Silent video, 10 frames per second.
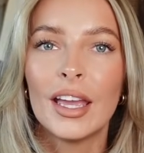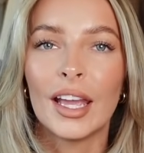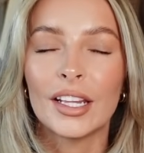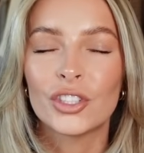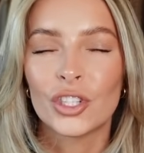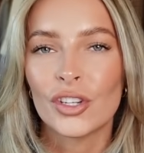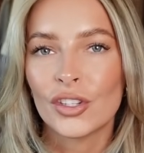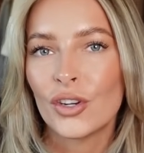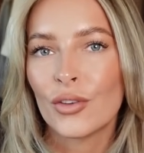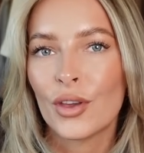It's just
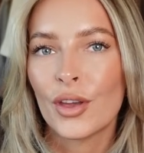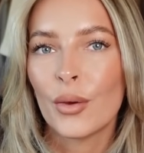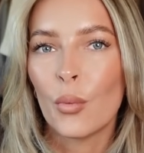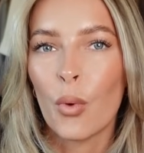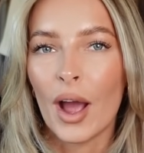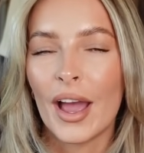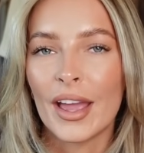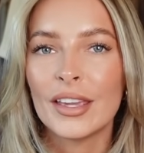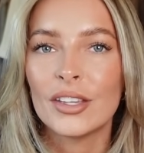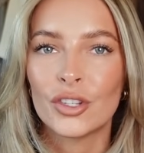another
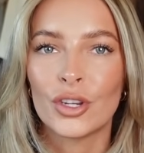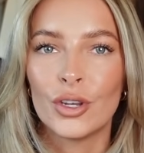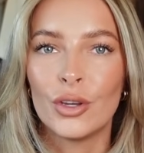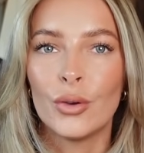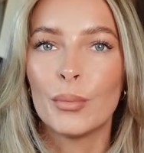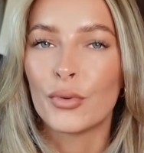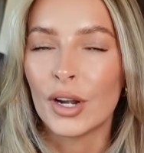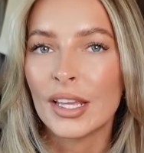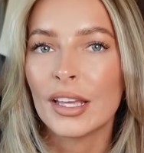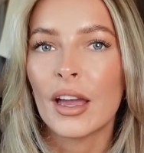way to
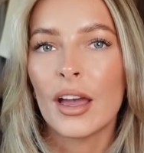bring